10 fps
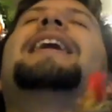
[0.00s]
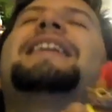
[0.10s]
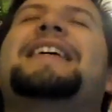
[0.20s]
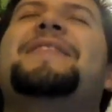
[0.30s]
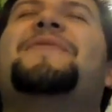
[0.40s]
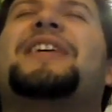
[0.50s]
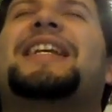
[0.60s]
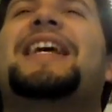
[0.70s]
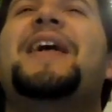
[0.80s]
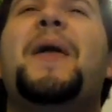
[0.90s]

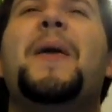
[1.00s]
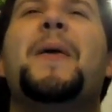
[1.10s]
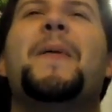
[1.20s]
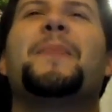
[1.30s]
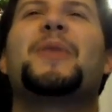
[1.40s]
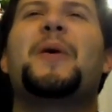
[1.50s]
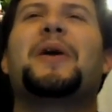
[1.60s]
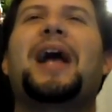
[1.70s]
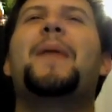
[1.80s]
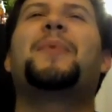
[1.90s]
even
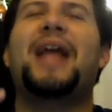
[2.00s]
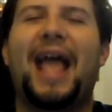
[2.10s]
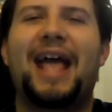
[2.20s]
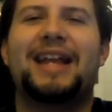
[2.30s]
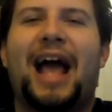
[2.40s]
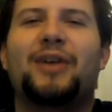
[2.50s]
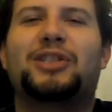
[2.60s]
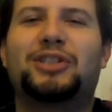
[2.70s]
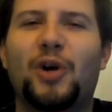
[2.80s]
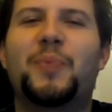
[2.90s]
comprehend how
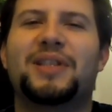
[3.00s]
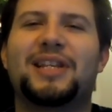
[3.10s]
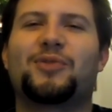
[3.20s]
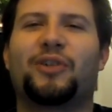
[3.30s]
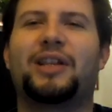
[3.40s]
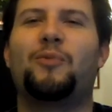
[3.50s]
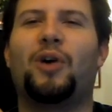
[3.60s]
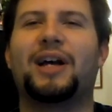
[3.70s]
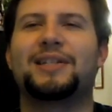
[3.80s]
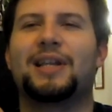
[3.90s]
stupid this really
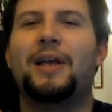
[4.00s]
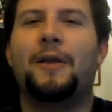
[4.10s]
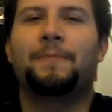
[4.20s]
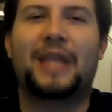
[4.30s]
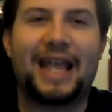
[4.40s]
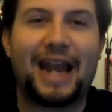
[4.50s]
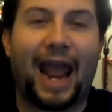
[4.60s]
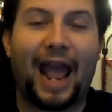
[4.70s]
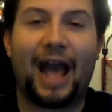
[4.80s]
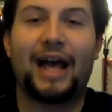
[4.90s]
was. It
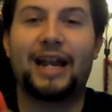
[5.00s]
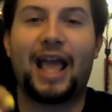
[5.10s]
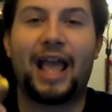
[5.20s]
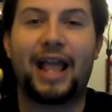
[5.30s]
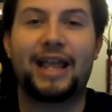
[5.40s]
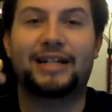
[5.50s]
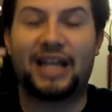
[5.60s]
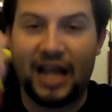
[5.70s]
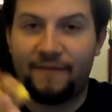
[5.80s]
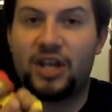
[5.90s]
had a
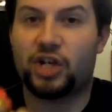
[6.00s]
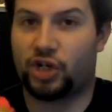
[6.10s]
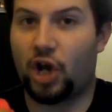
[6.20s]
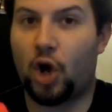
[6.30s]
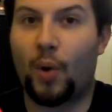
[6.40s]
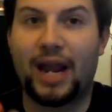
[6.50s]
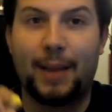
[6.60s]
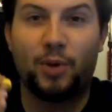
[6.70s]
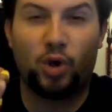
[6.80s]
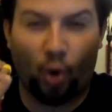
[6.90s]
TV show, and
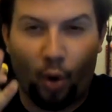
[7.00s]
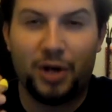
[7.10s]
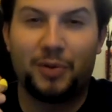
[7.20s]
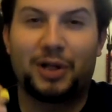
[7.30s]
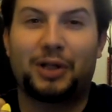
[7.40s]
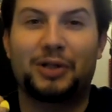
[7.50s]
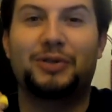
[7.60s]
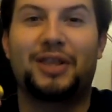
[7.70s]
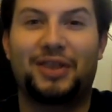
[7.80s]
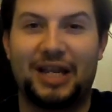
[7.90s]
I'm going to
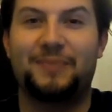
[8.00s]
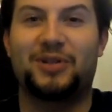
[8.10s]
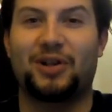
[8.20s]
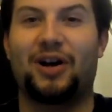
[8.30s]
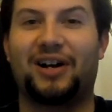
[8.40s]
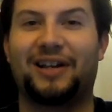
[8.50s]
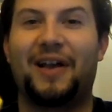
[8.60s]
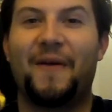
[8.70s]
include the theme song